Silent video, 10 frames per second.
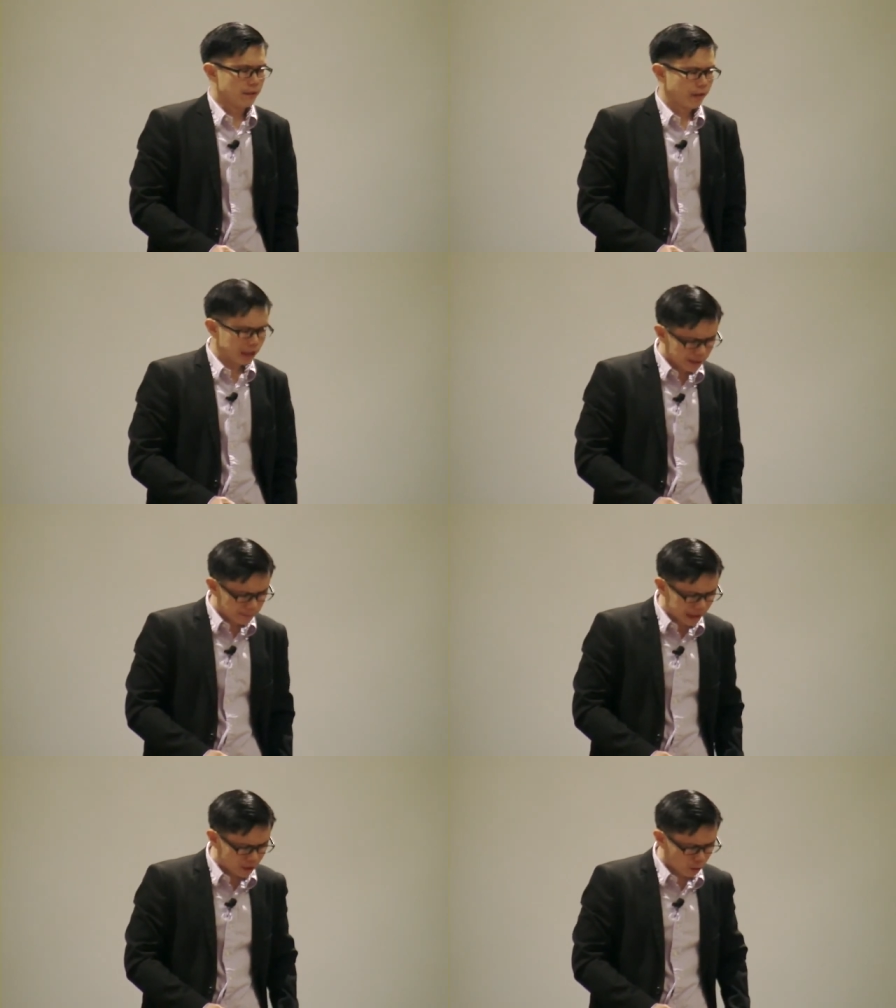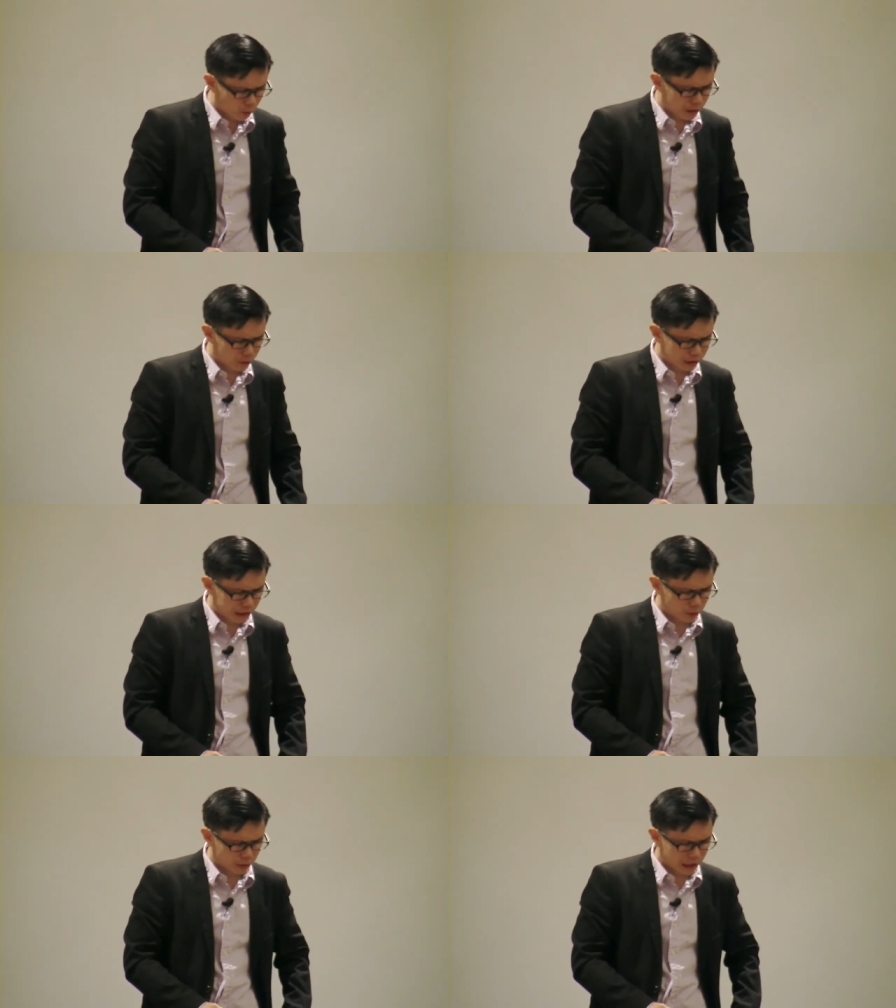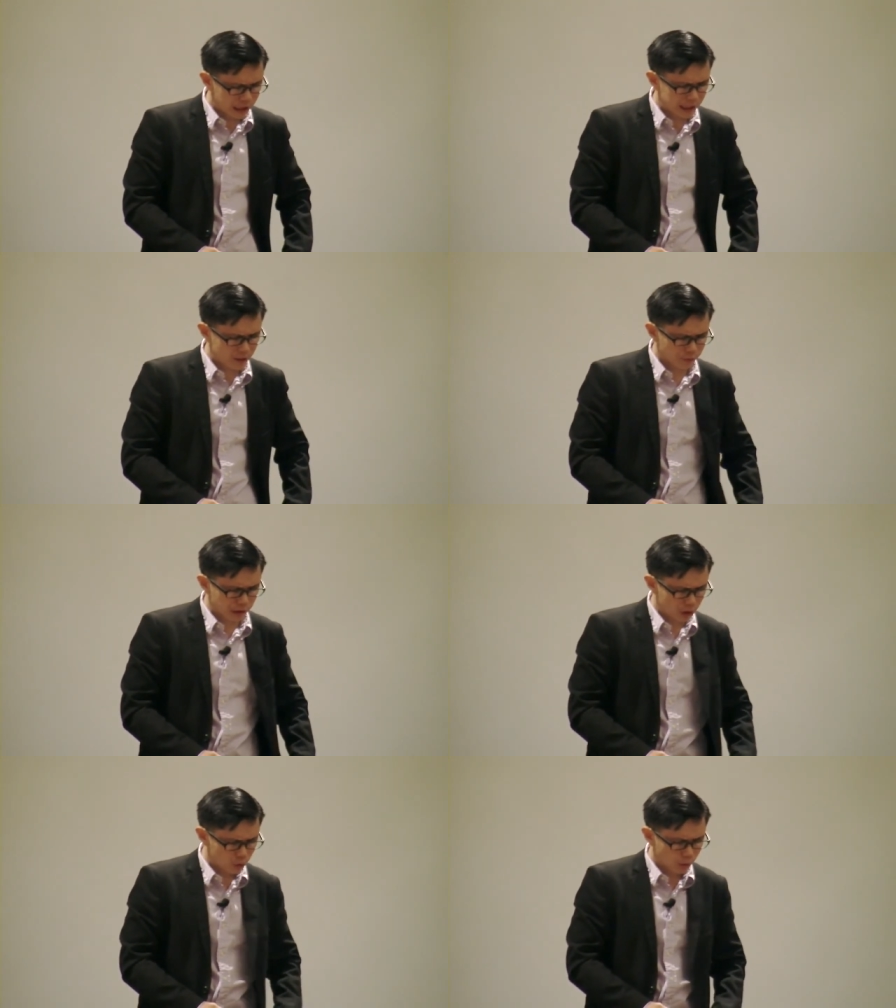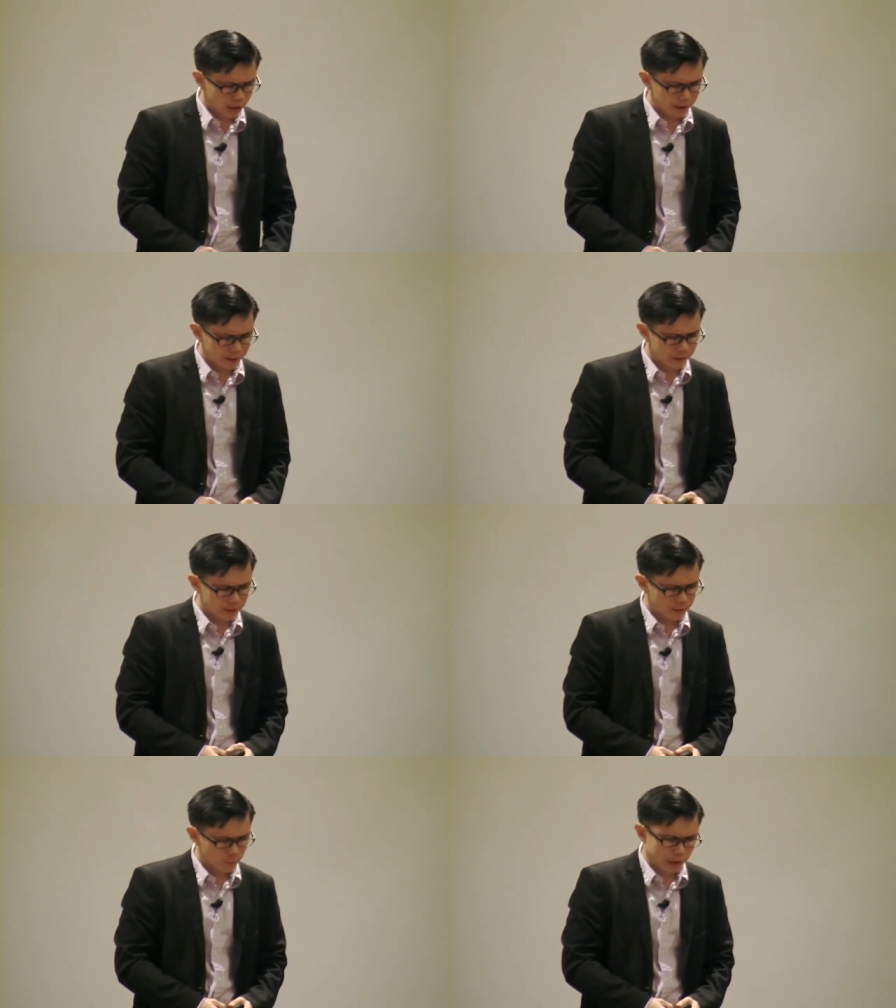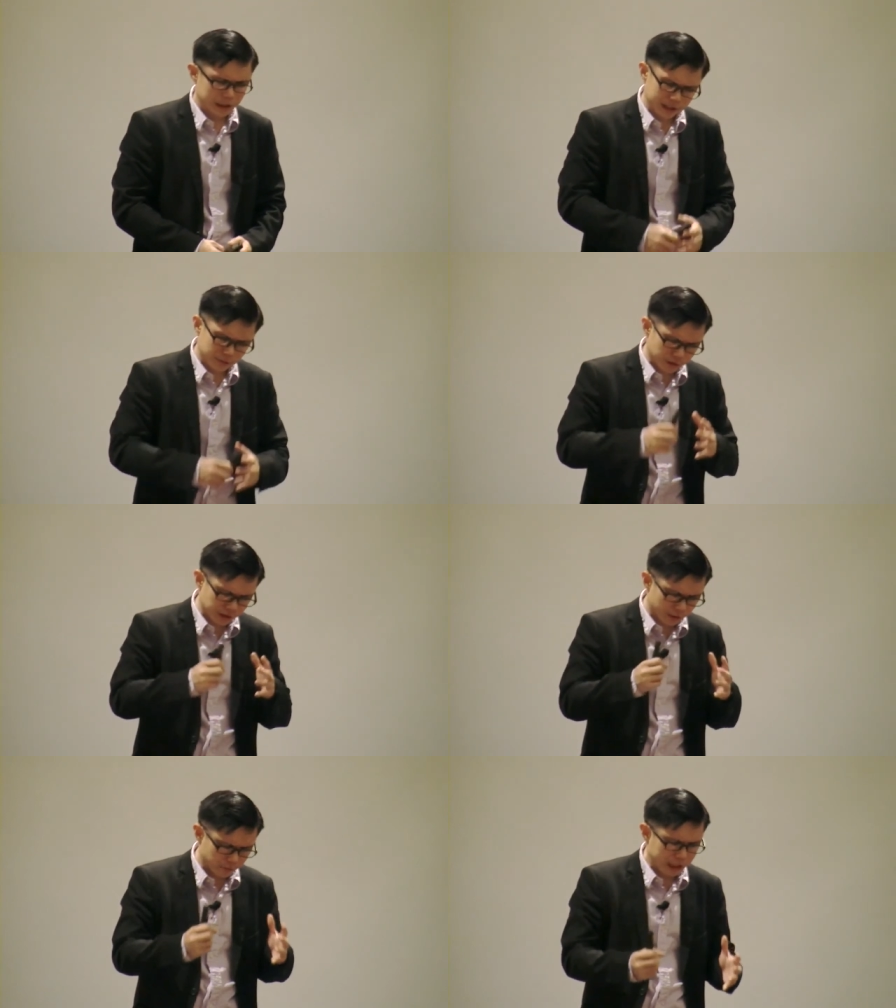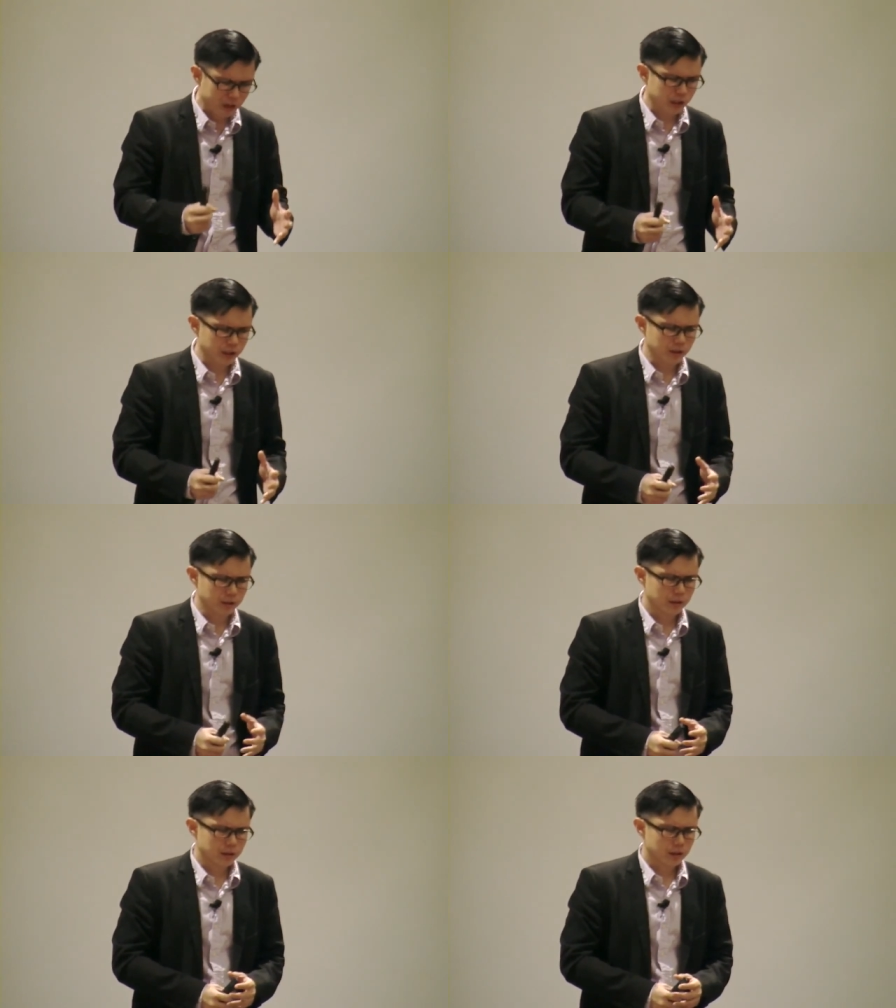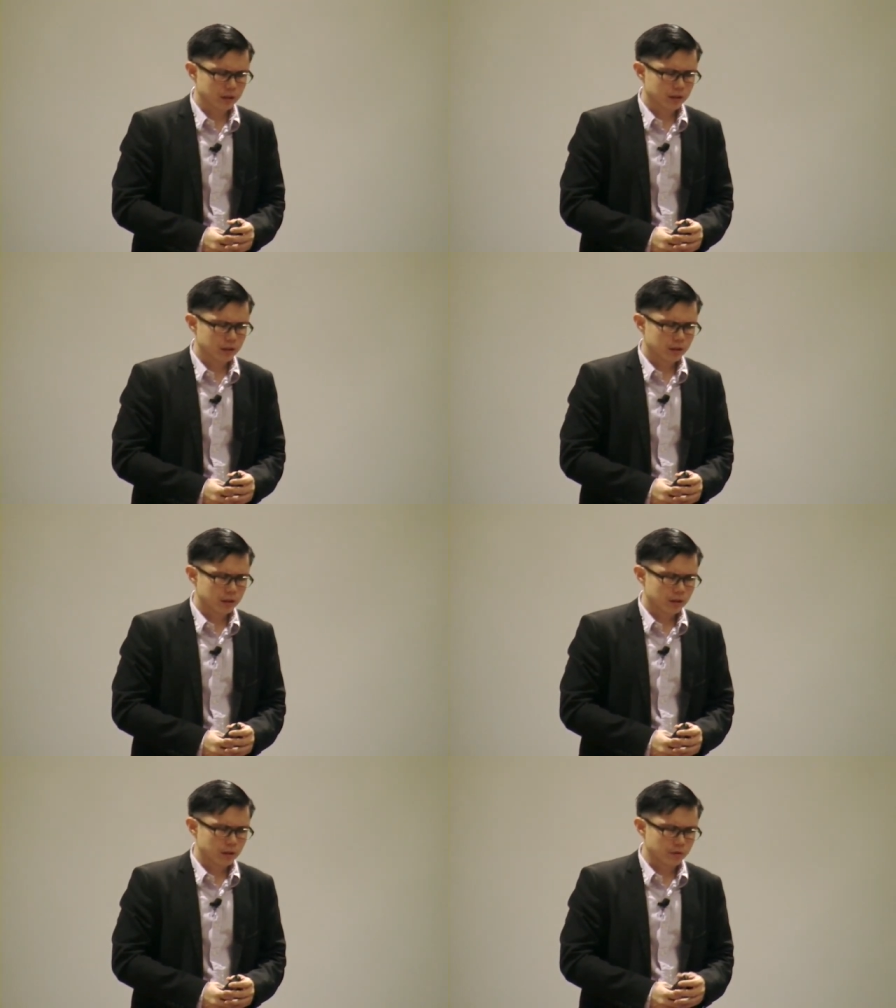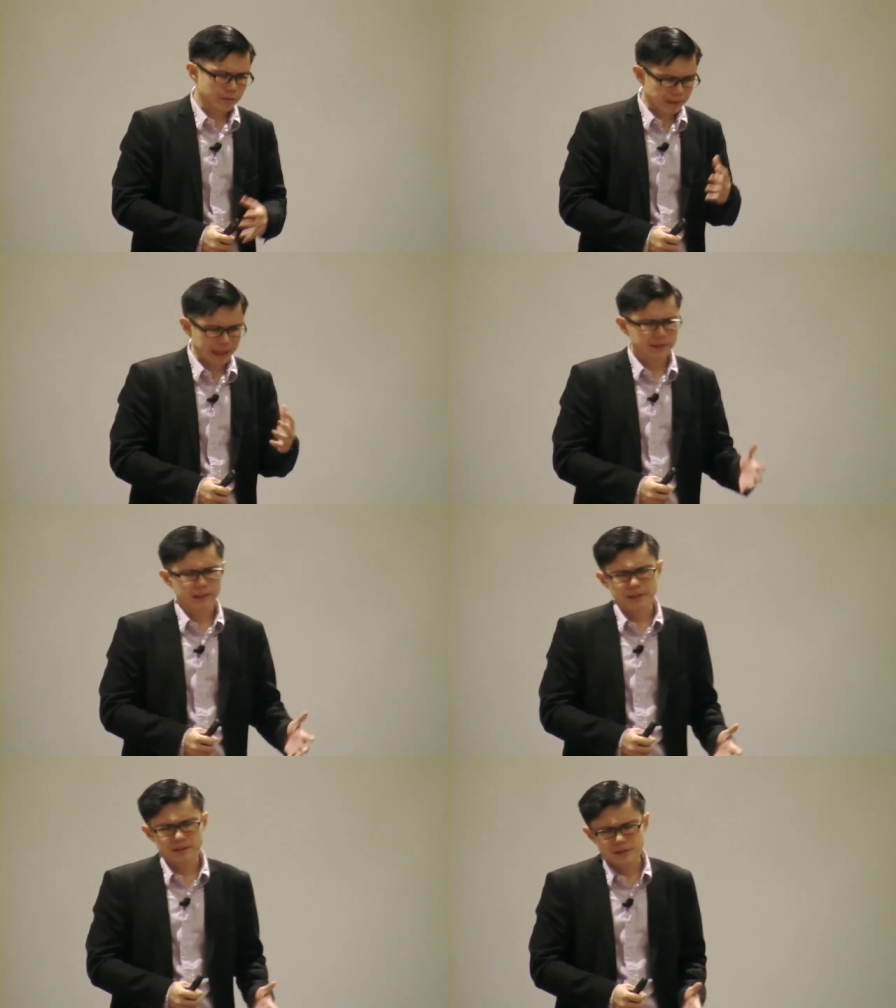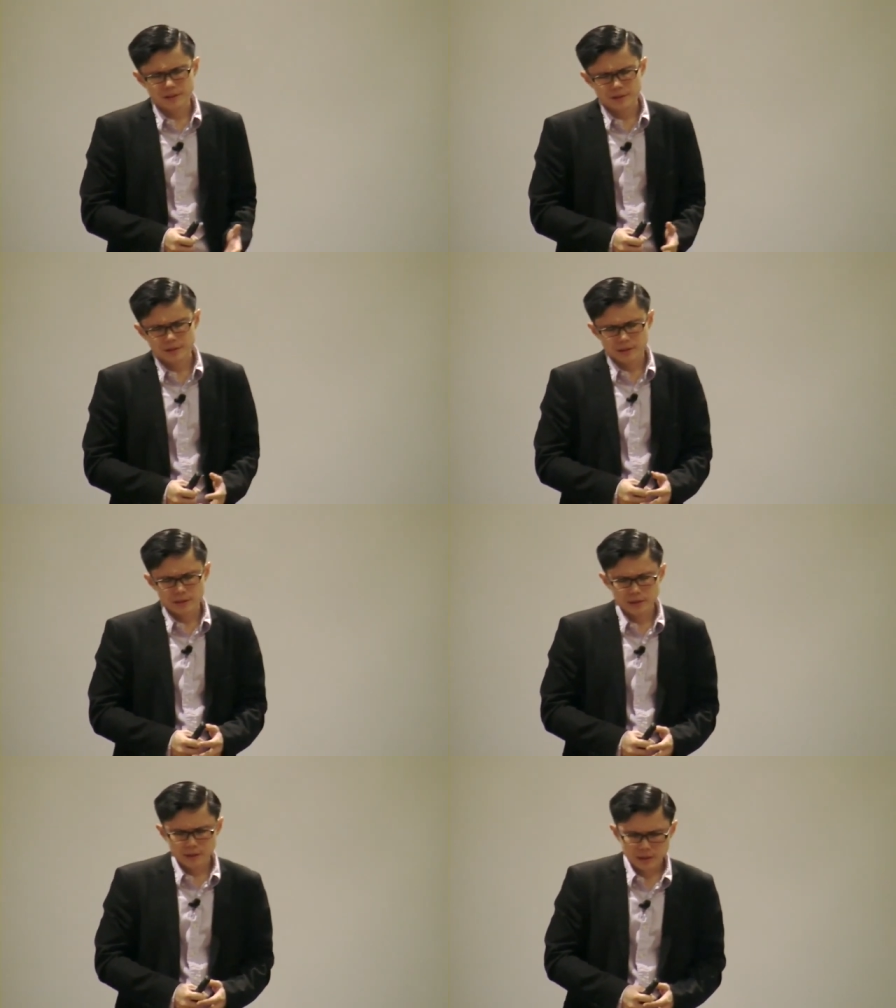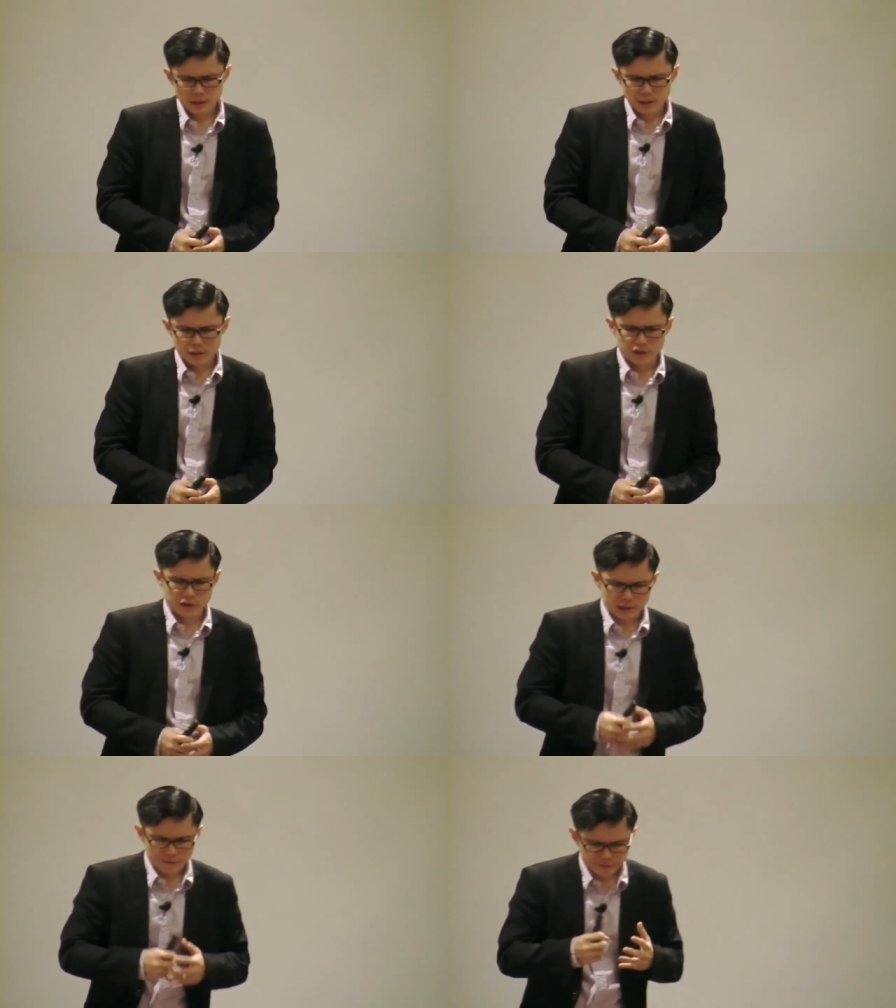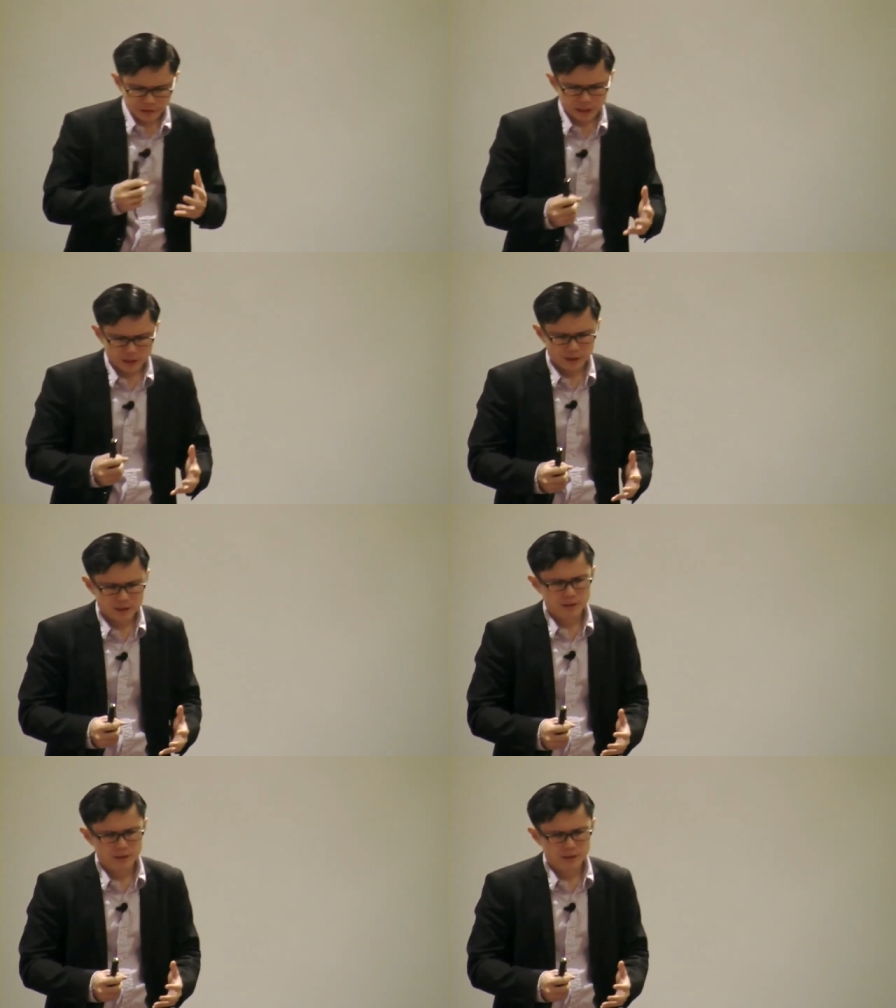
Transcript: Father, bless your word today to the hearts of each one, whether it's for salvation, repentance, suffering,